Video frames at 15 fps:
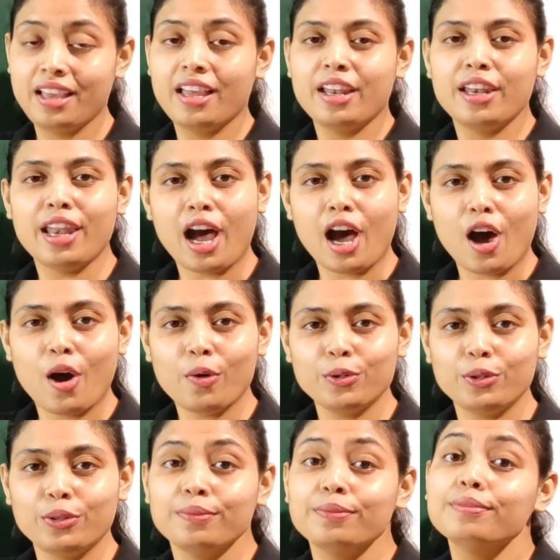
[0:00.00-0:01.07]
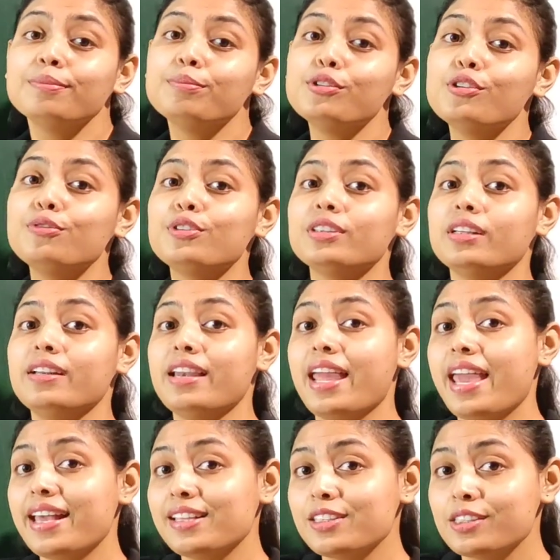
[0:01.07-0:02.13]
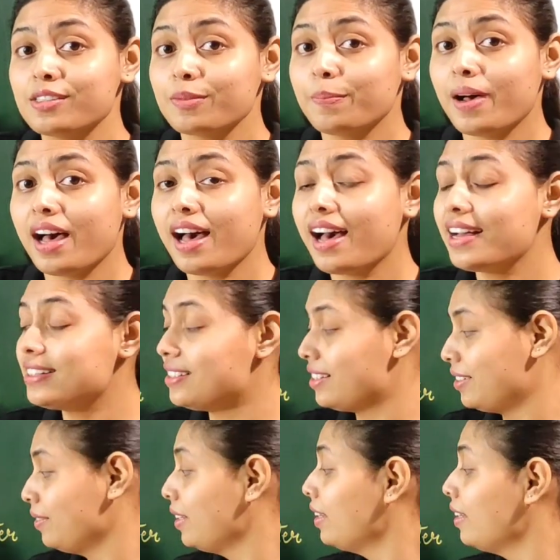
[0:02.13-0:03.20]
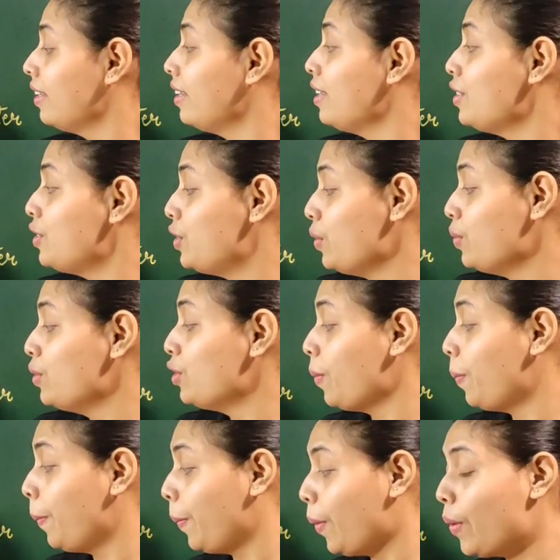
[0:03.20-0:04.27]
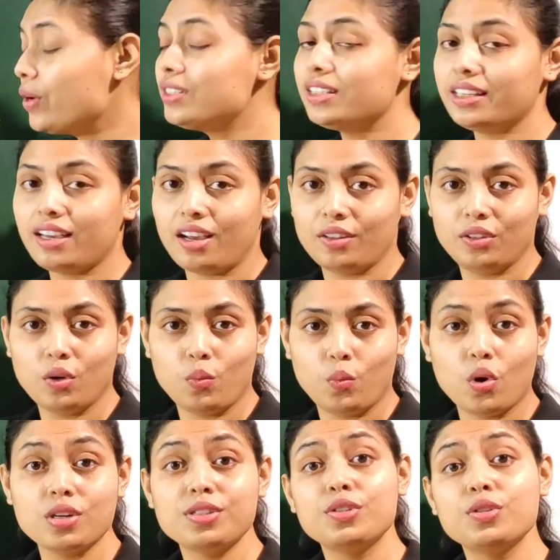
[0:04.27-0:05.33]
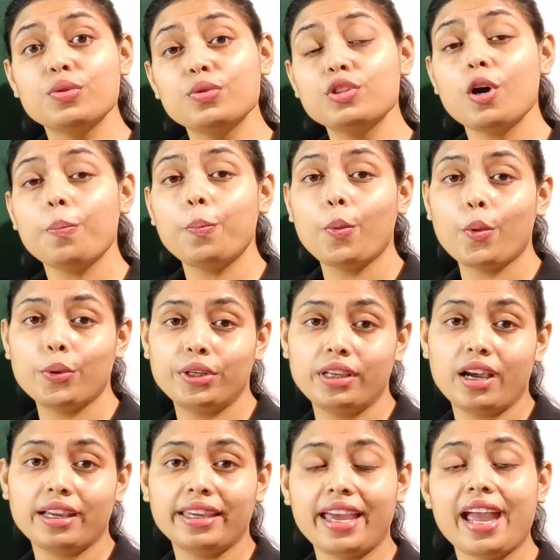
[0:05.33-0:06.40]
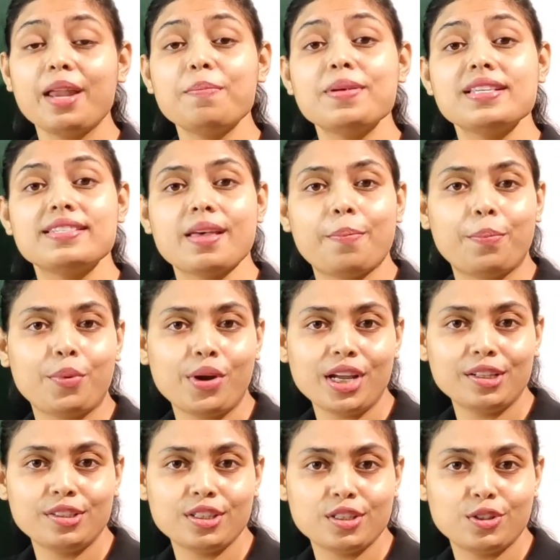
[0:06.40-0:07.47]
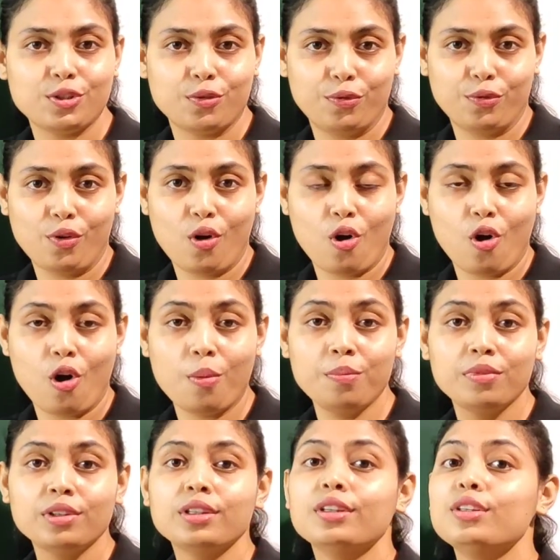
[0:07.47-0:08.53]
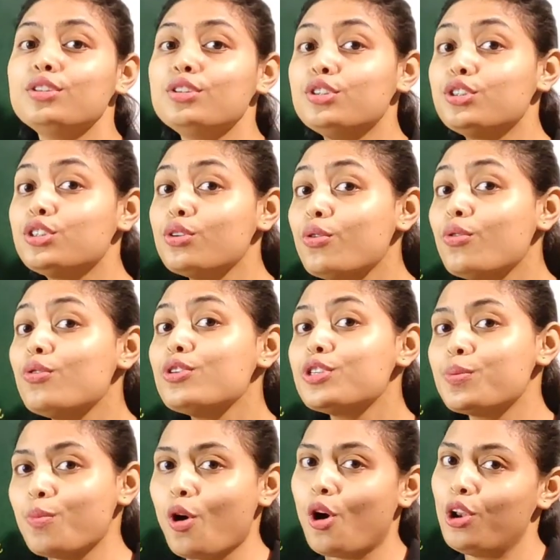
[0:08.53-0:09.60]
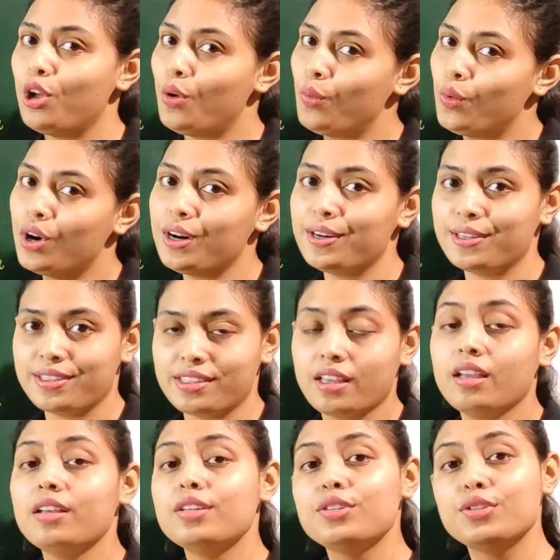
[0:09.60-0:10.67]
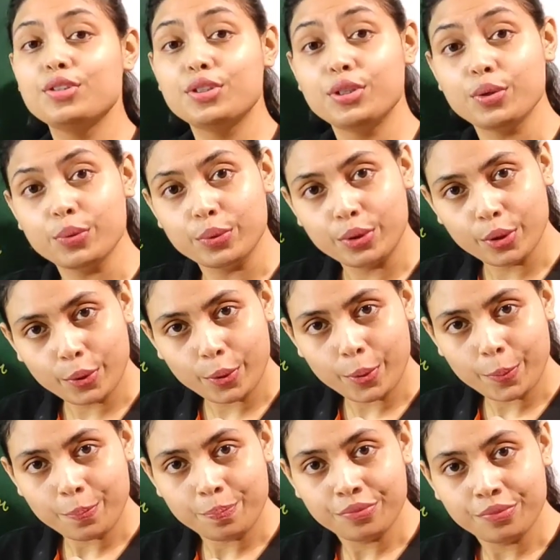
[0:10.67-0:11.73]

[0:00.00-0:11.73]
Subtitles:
Now, move to the next part. Pseudopodia. The word pseudopodia can be separated to form two smaller words, pseudo